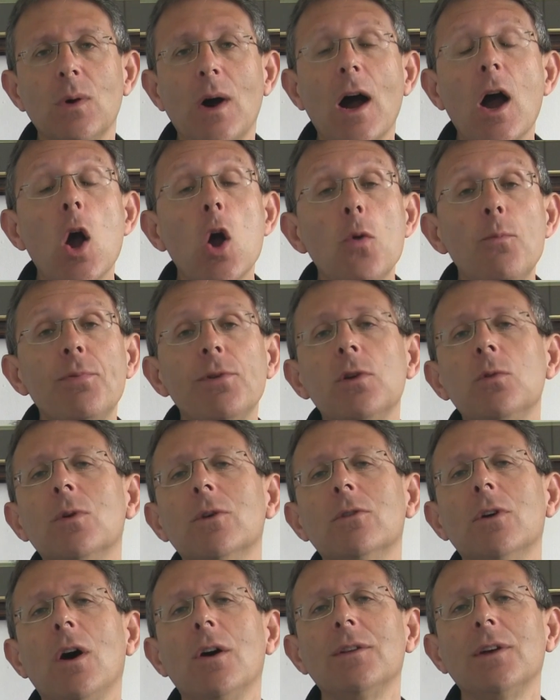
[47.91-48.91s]
I hope you
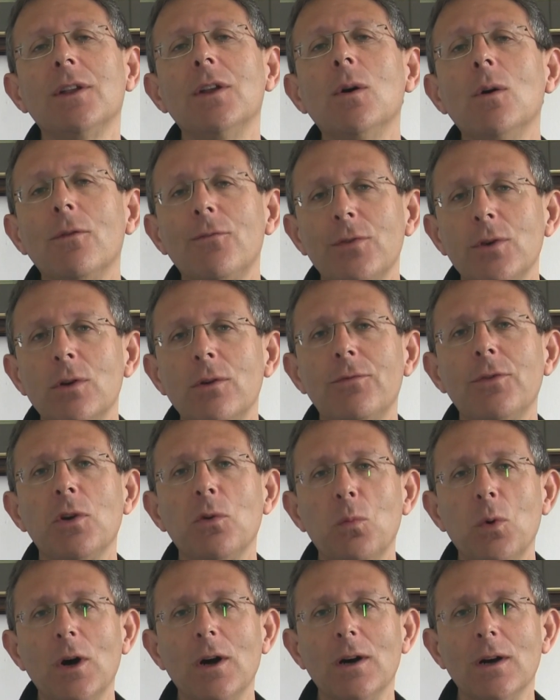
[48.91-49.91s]
were on, I know a few of
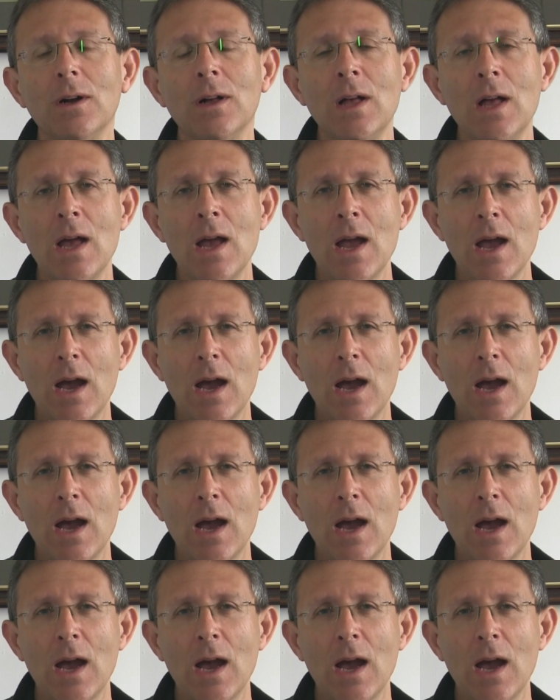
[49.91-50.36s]
you were,